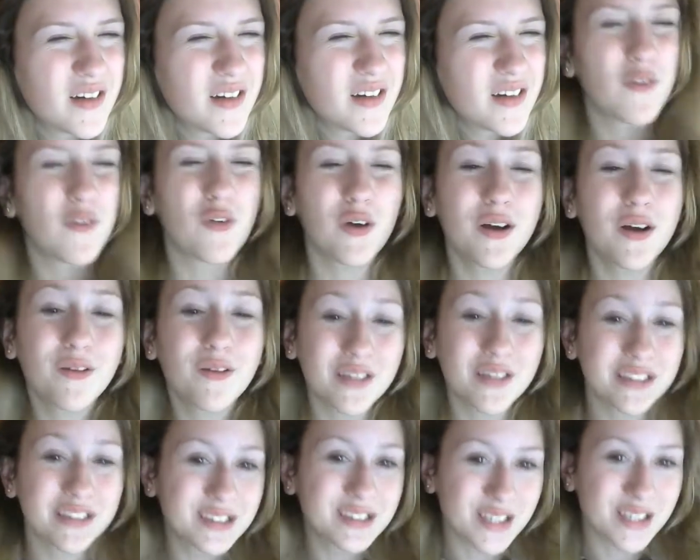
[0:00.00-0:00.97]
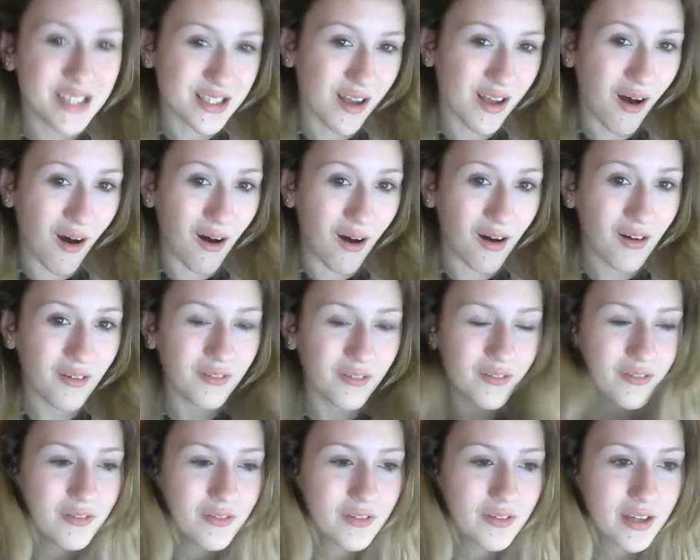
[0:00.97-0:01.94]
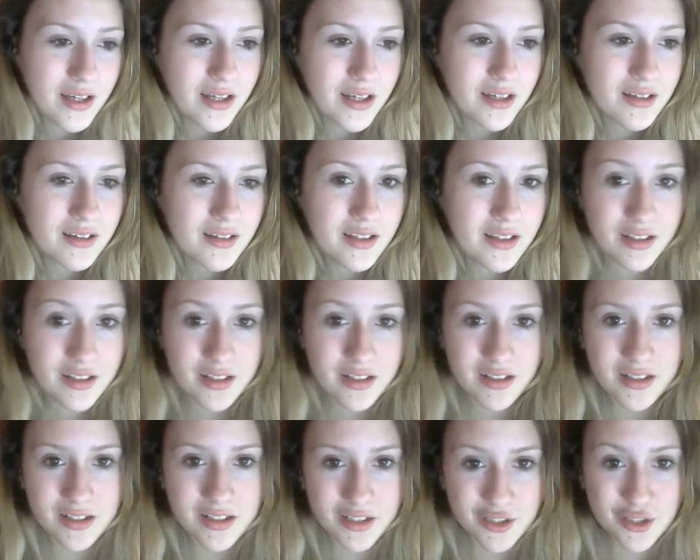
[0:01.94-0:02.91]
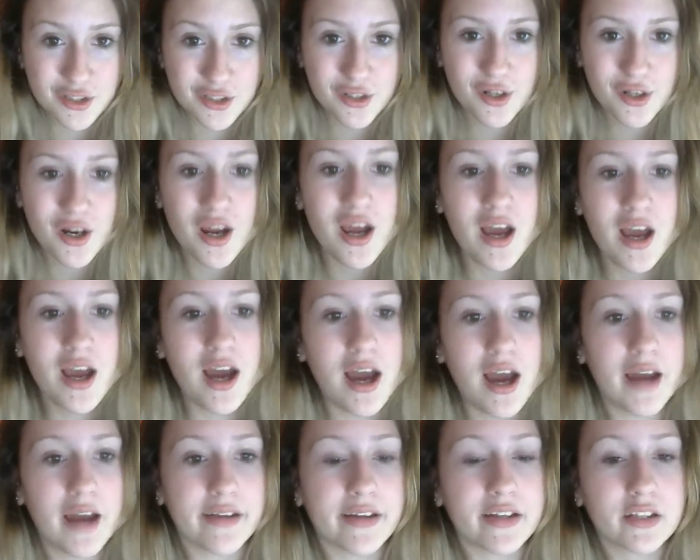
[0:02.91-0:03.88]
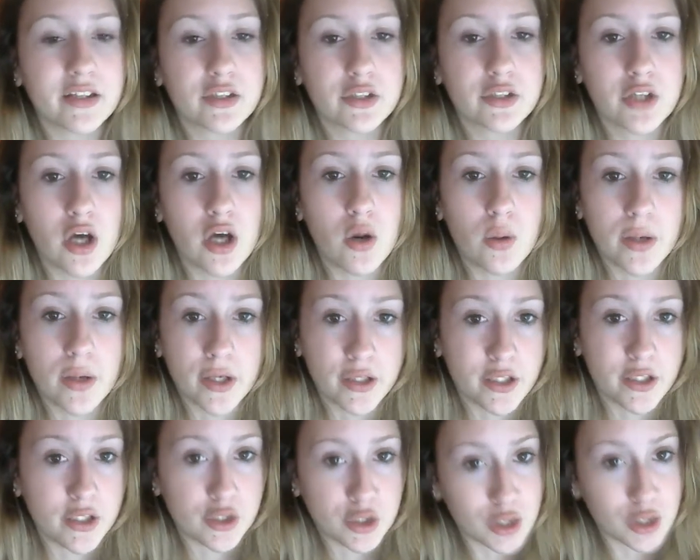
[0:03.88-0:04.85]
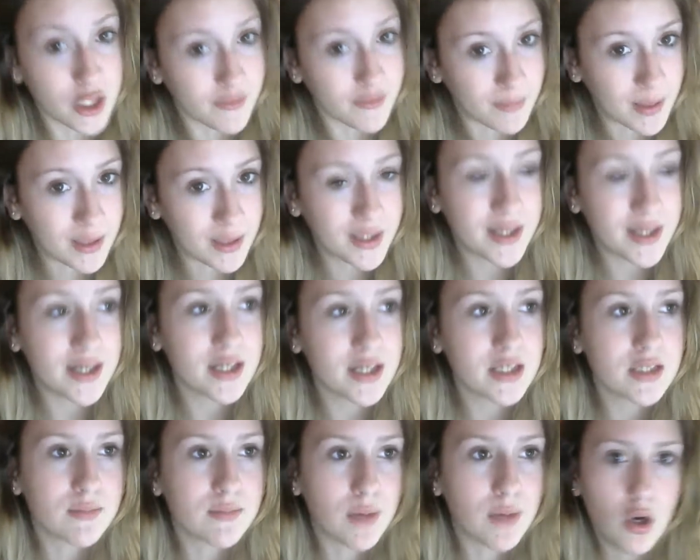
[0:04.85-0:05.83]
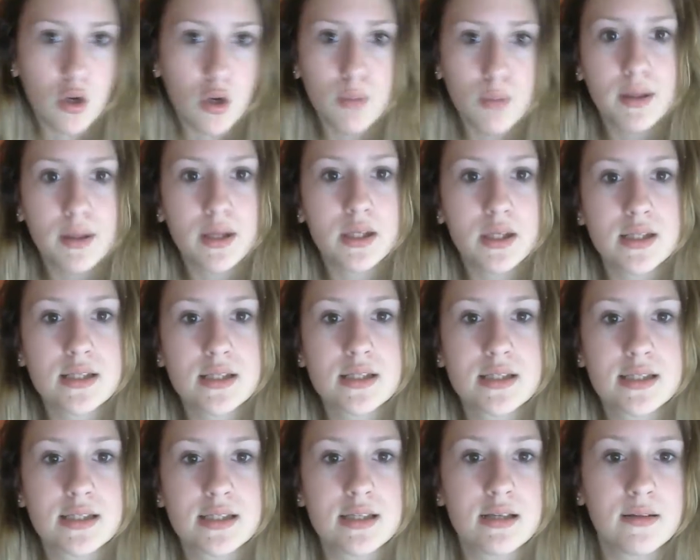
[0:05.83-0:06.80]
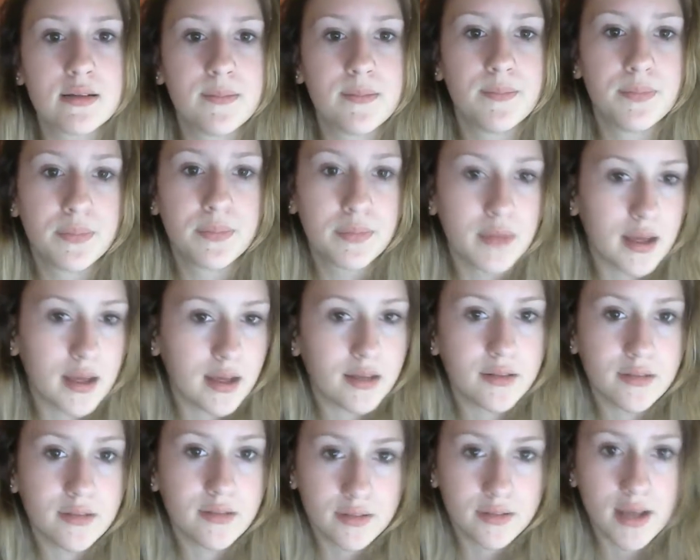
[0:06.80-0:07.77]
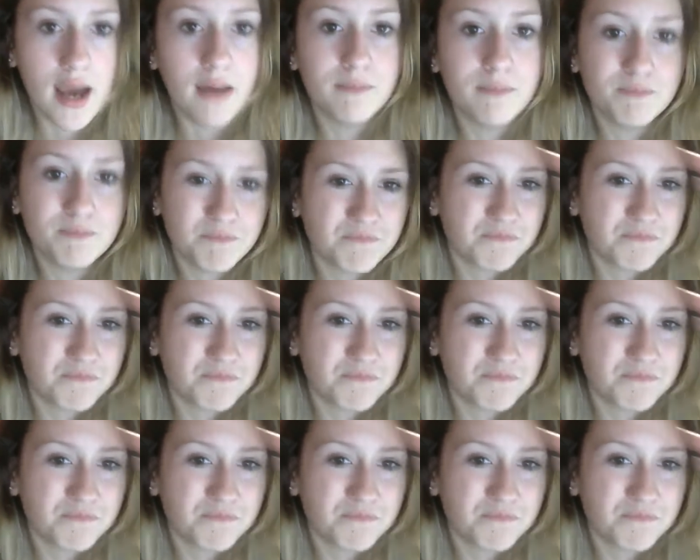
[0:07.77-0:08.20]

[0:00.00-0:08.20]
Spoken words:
before I rinse this off, like the conditioner, I like to go in and shave my legs, my armpits, and yeah.